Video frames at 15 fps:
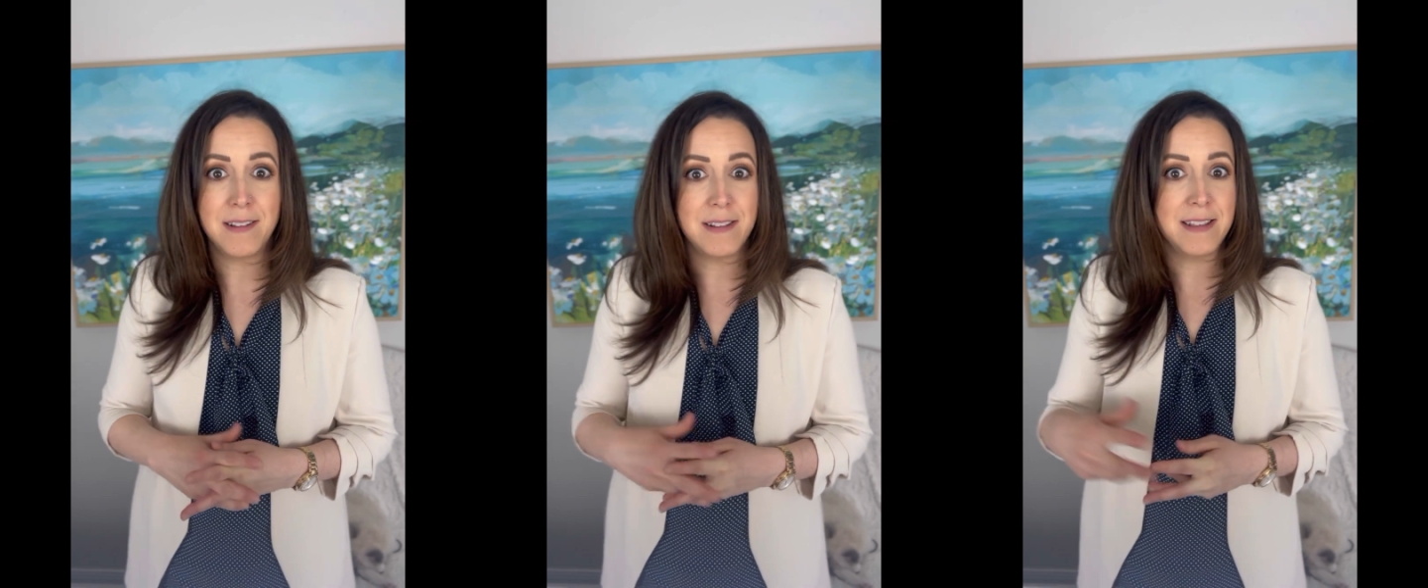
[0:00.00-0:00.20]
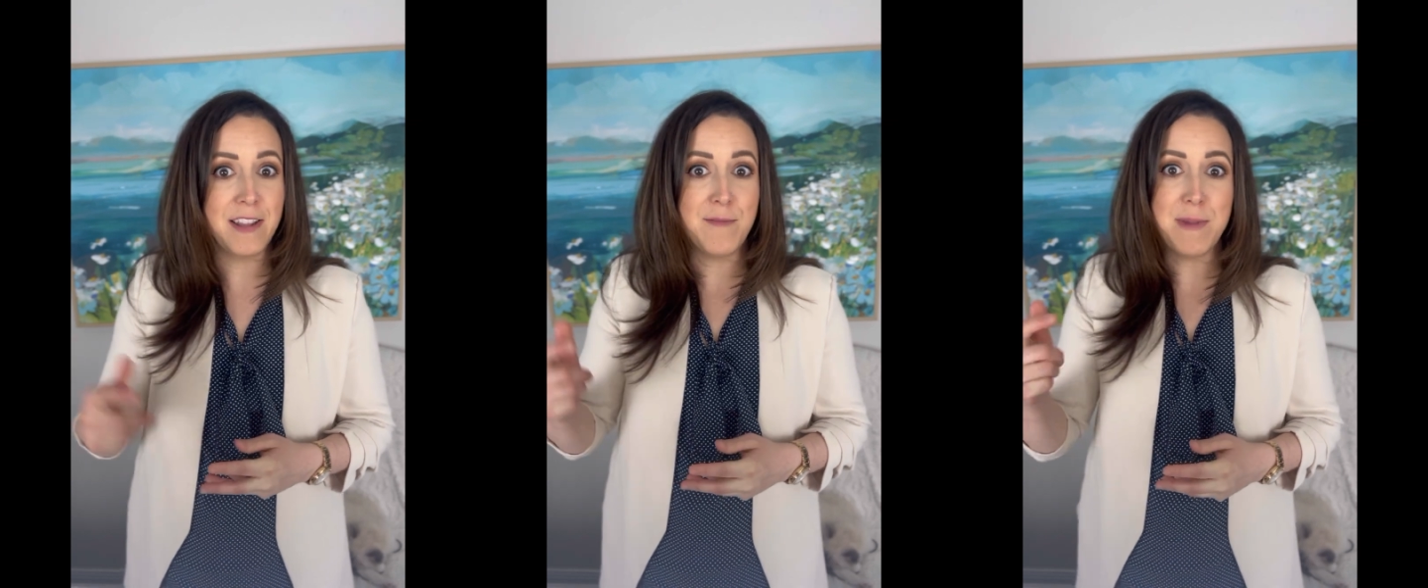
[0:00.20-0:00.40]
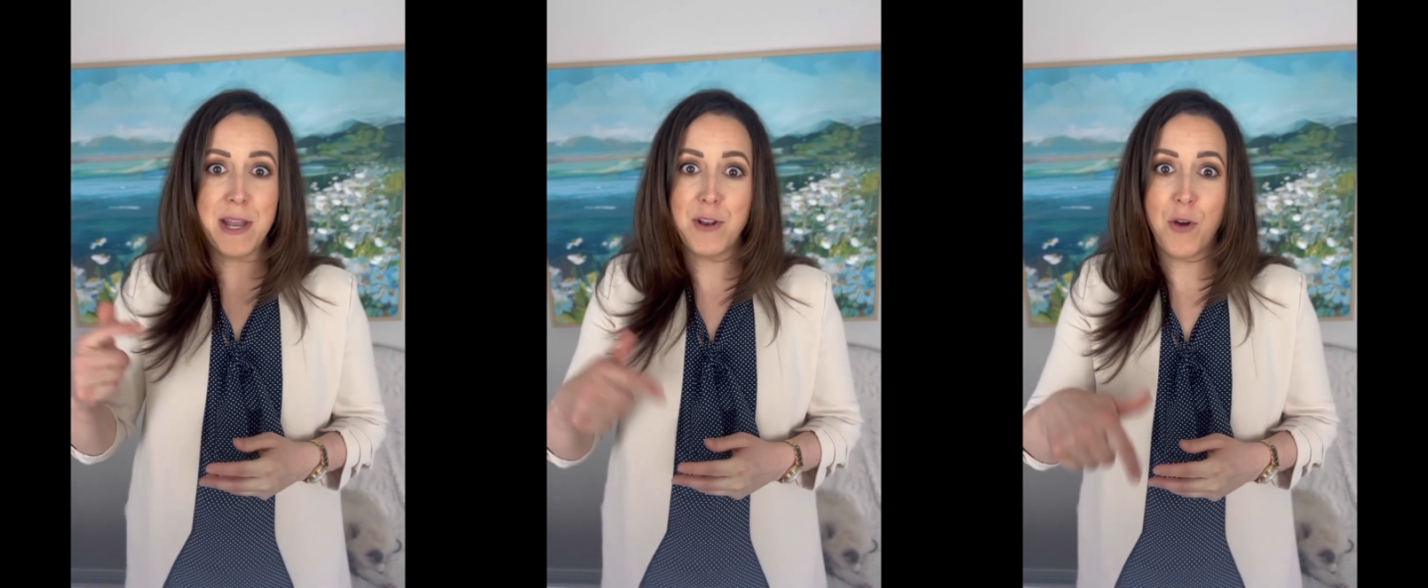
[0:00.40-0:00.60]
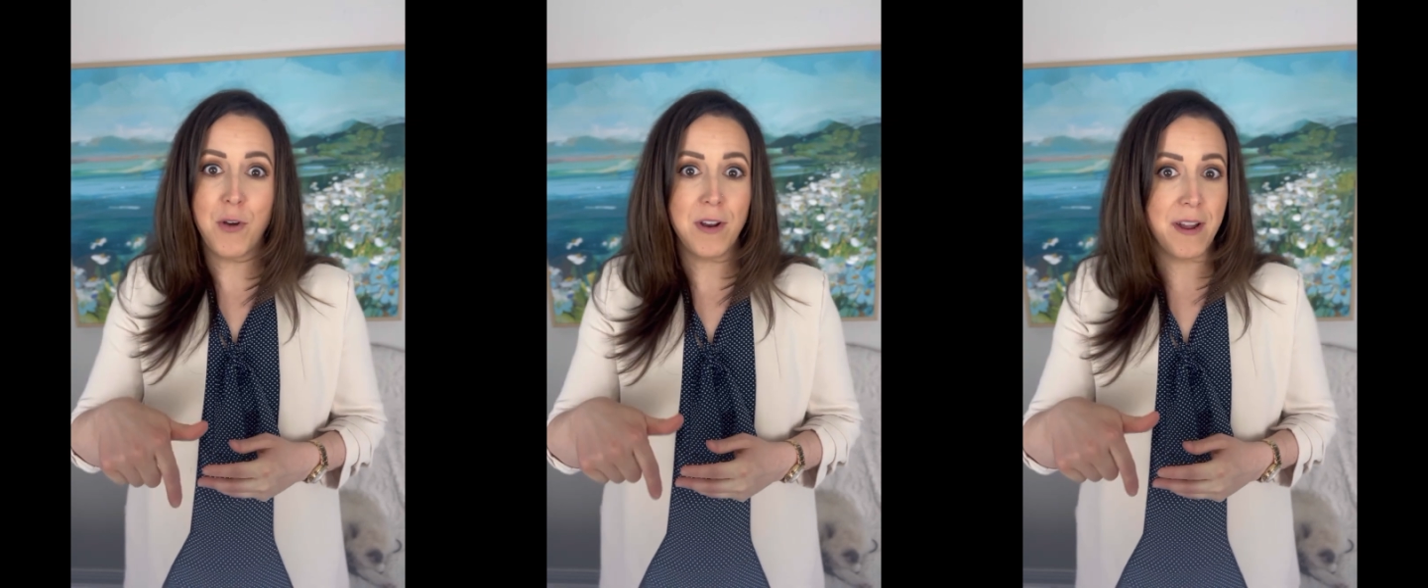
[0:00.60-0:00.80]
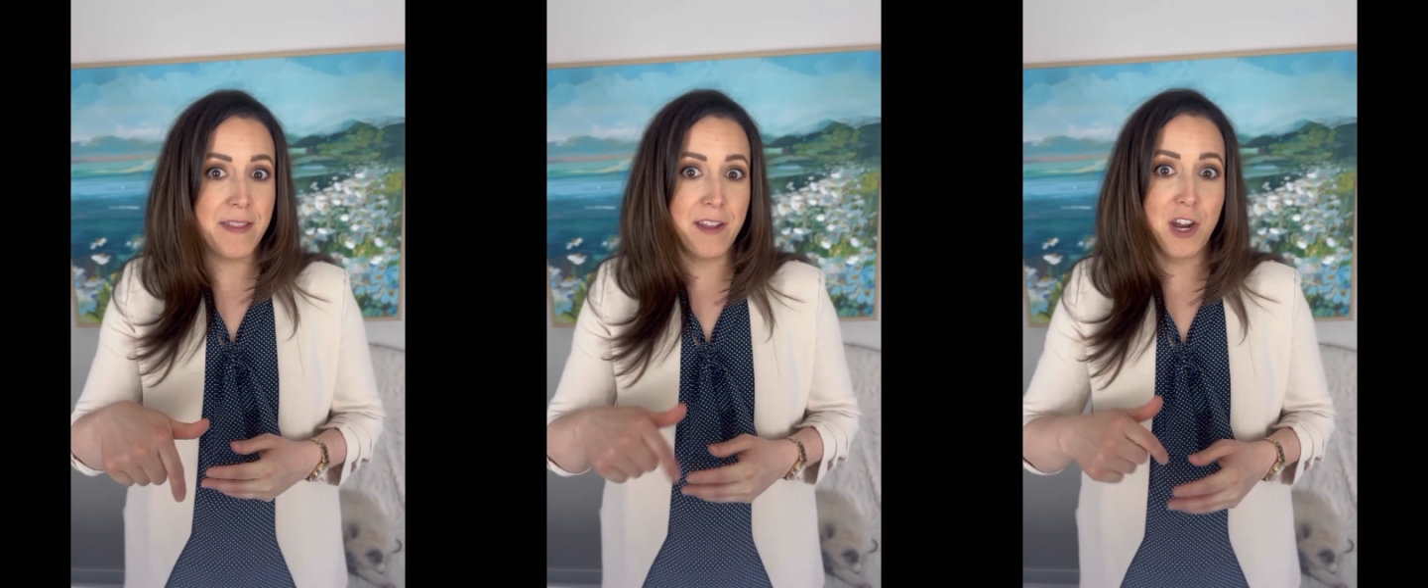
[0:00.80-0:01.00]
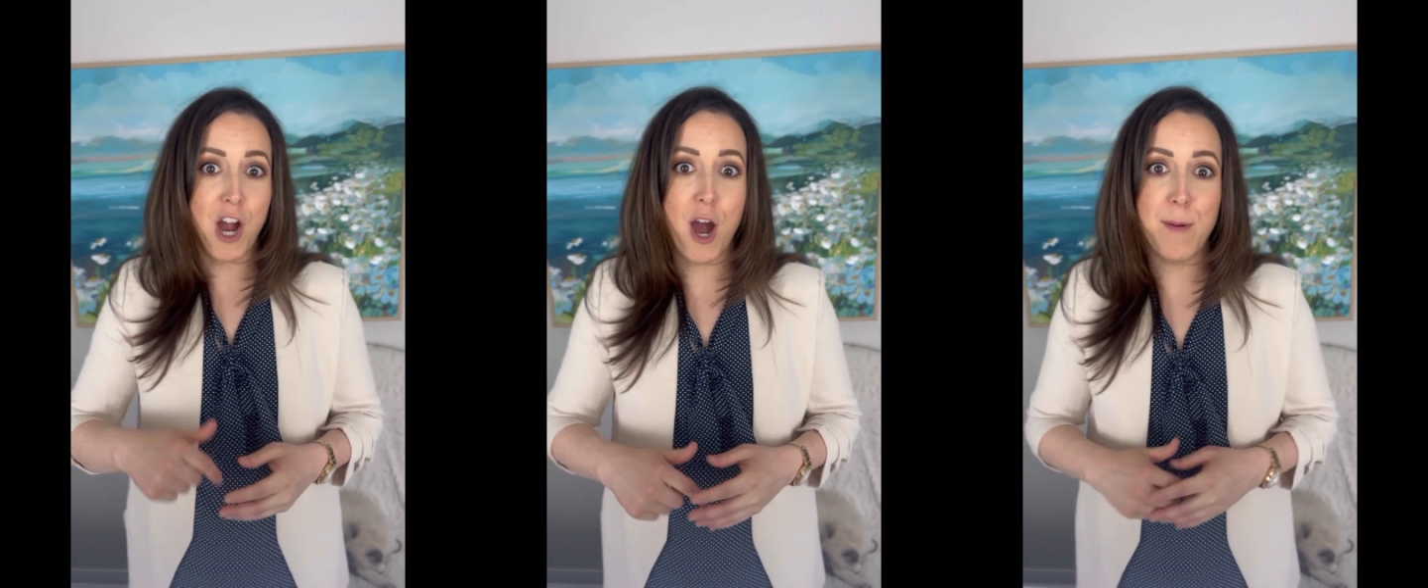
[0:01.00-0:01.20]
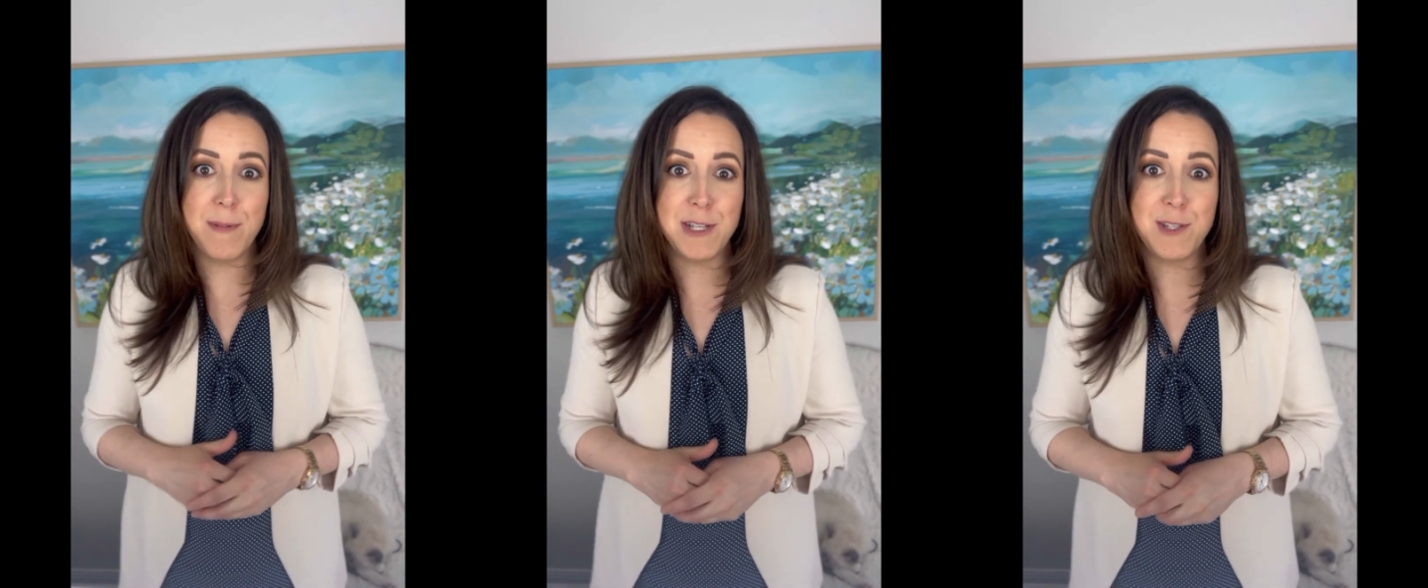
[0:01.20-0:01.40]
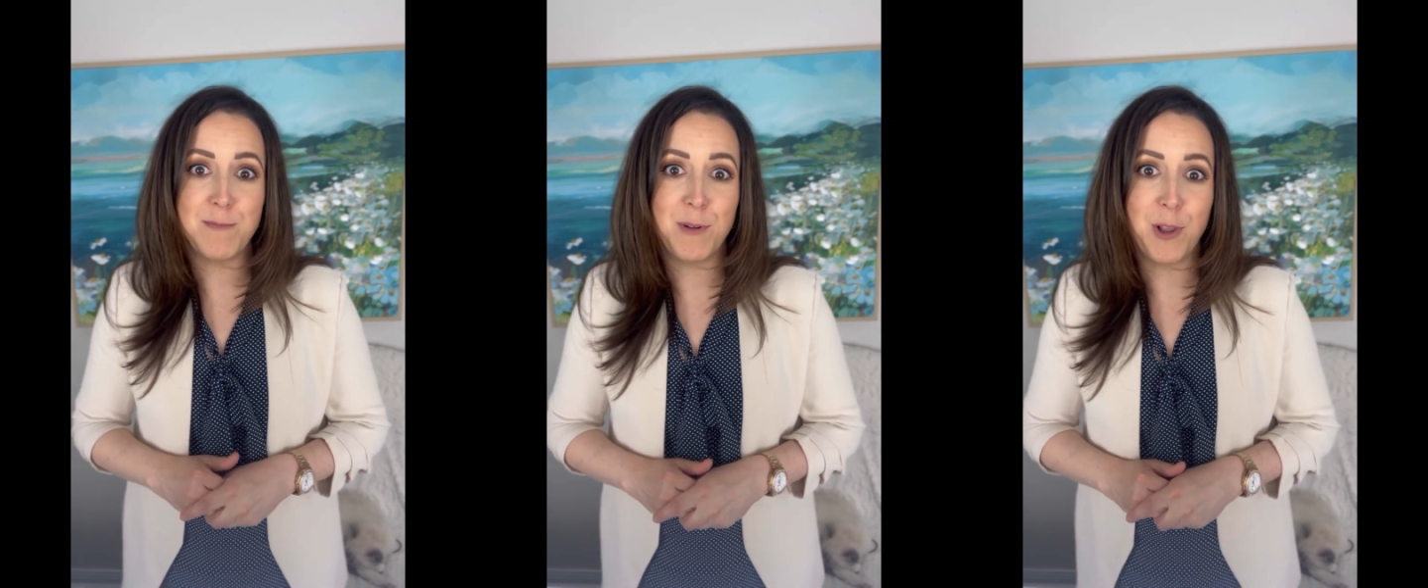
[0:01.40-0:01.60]
Leave me a note in the
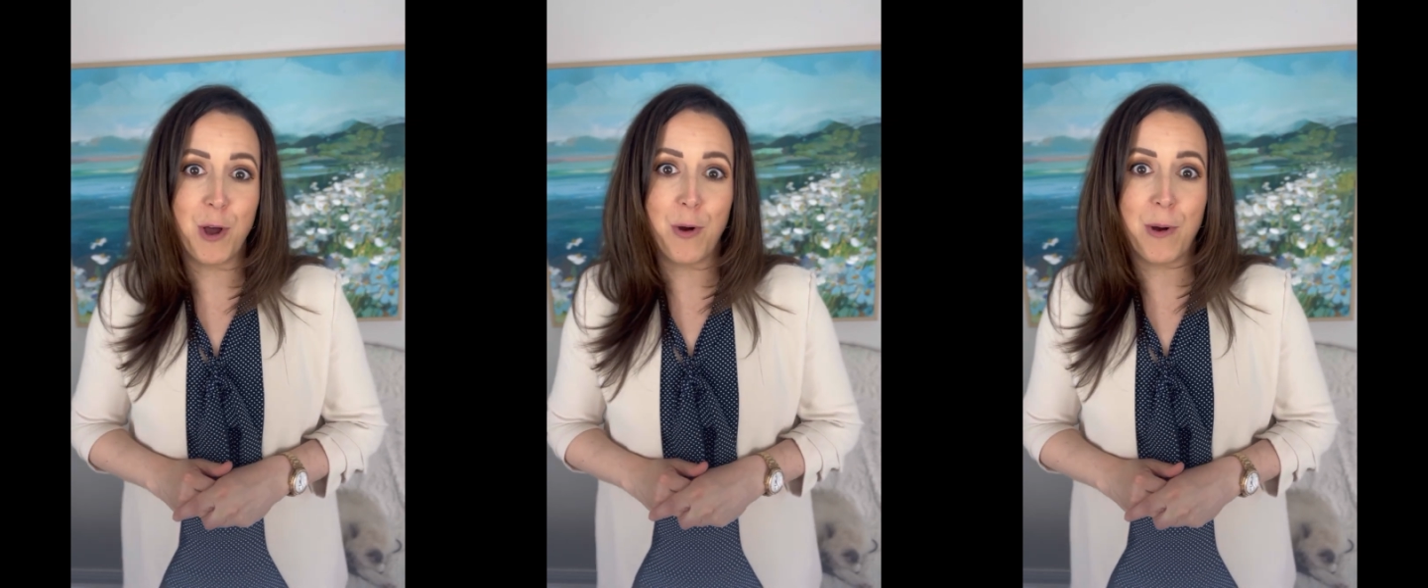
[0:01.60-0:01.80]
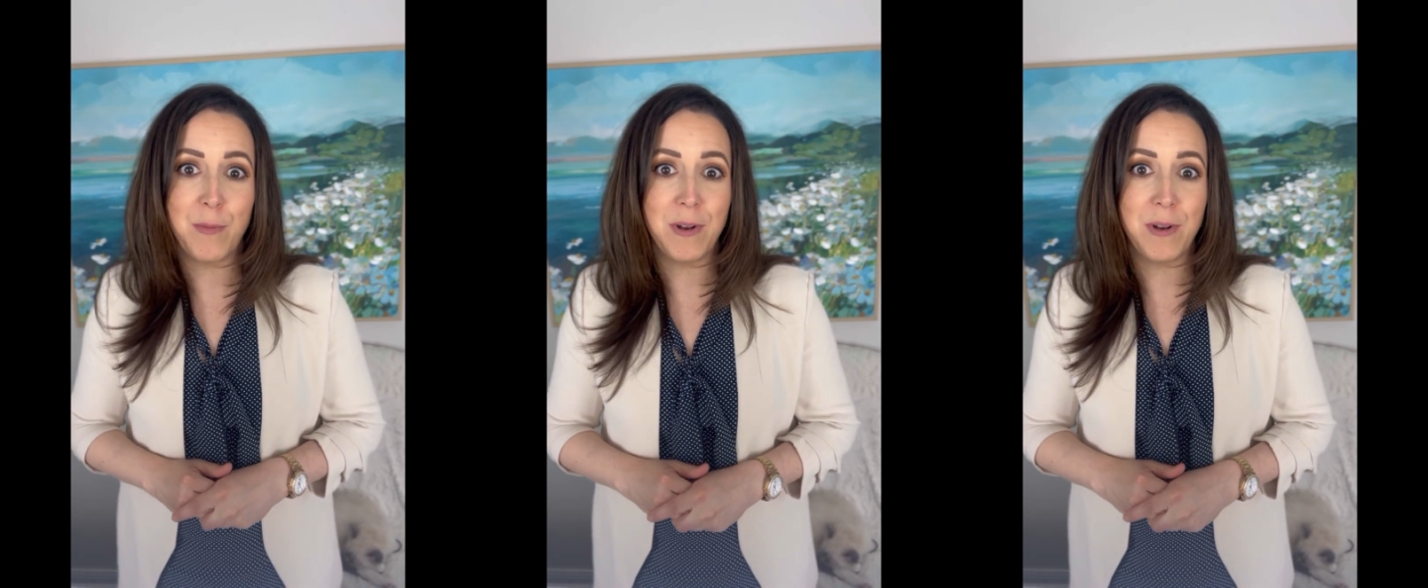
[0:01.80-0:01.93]
comments below.